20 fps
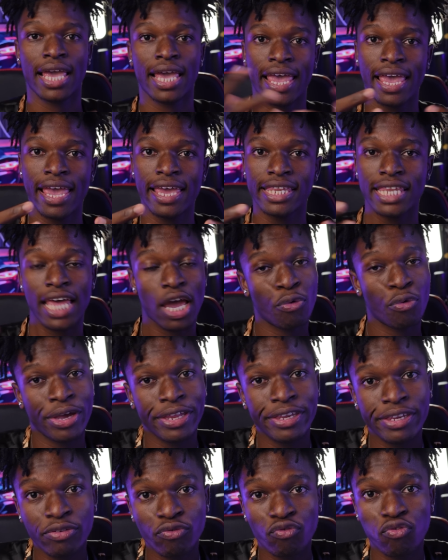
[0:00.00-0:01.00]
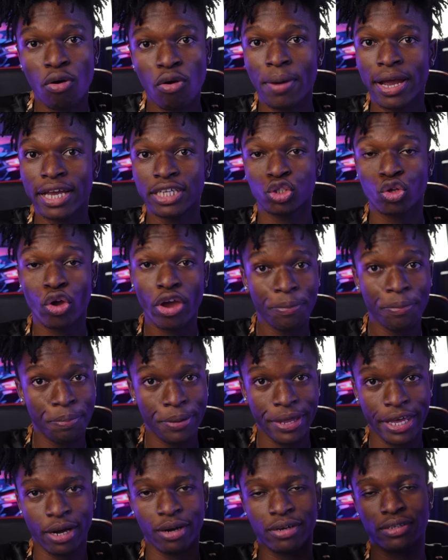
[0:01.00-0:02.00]
And I went for my third
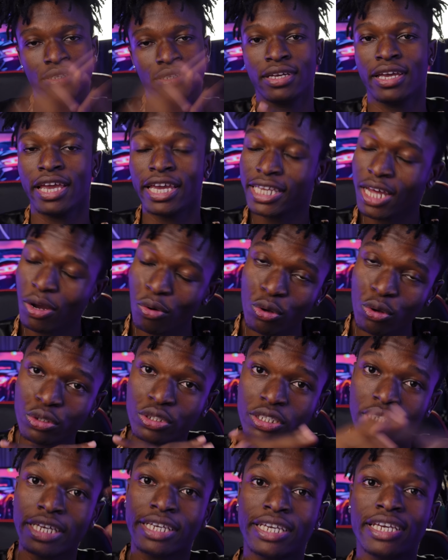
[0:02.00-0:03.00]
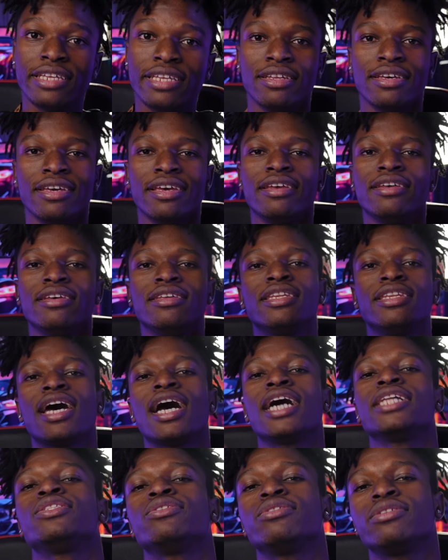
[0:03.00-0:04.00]
payout, and that was again
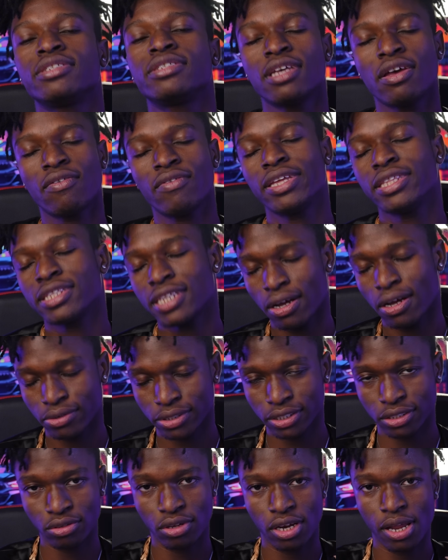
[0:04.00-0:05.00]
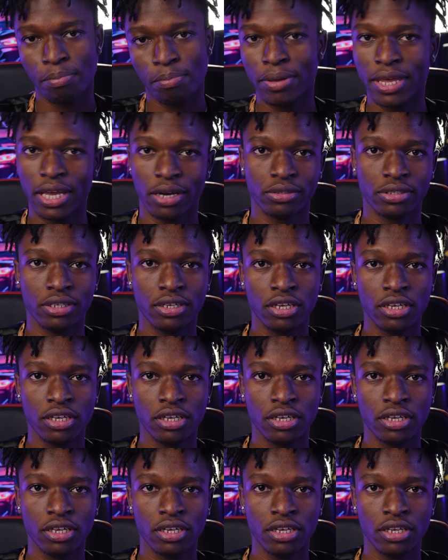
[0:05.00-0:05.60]
another $7,000 payout.